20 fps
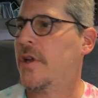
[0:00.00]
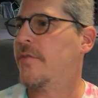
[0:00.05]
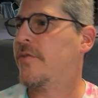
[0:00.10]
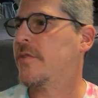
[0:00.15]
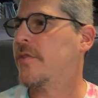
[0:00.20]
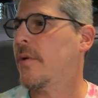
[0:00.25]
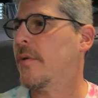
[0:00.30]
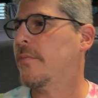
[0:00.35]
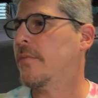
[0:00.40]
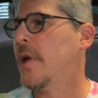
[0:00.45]

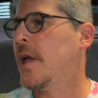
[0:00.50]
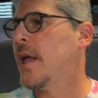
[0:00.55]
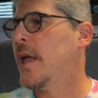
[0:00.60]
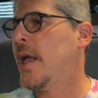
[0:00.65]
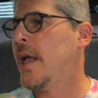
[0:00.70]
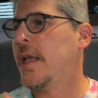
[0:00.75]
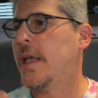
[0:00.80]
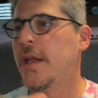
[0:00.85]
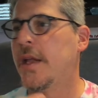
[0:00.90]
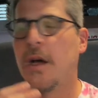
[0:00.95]
from
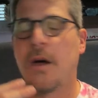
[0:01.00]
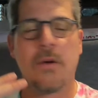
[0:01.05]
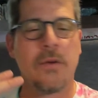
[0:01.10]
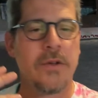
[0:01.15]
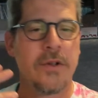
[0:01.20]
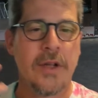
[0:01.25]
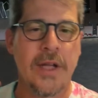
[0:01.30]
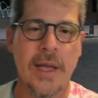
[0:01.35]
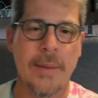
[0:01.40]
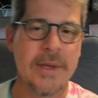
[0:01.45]

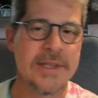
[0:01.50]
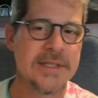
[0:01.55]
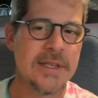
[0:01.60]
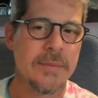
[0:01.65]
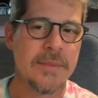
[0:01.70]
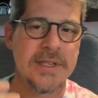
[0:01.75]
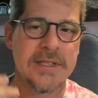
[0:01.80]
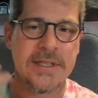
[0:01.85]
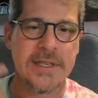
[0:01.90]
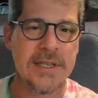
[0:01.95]

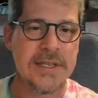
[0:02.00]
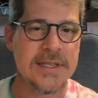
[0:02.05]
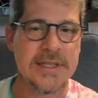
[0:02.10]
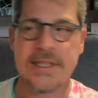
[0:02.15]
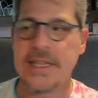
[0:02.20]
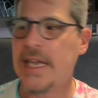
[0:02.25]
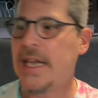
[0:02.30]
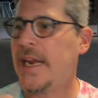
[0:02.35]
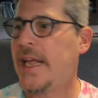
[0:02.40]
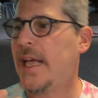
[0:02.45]
MSNBC,
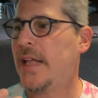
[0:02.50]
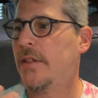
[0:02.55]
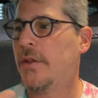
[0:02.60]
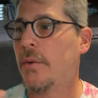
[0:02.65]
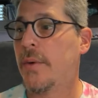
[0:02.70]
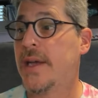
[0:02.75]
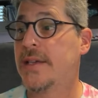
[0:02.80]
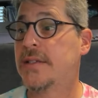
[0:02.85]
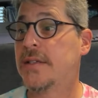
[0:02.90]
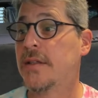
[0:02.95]
CNN,
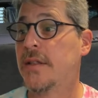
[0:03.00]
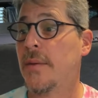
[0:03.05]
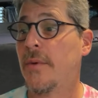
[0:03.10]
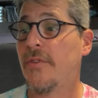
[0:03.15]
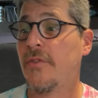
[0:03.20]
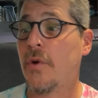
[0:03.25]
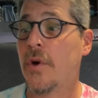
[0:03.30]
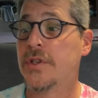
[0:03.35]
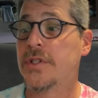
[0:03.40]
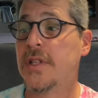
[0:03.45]
the rest of them,
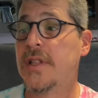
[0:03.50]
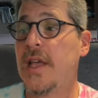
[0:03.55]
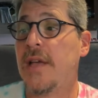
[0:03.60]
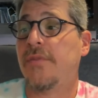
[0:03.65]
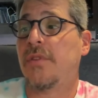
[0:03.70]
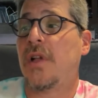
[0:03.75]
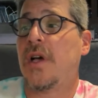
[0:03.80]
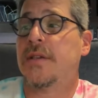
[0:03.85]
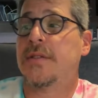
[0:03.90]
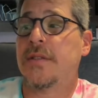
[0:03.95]
of course,
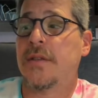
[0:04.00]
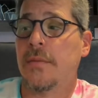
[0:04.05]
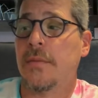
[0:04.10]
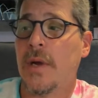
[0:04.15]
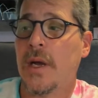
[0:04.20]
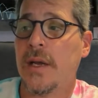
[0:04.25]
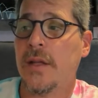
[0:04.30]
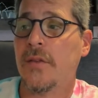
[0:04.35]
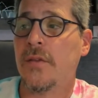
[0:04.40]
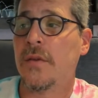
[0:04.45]
they've lost their
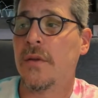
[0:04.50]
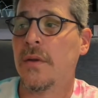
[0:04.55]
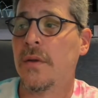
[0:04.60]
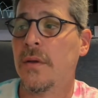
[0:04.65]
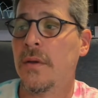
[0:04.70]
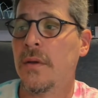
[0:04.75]
minds.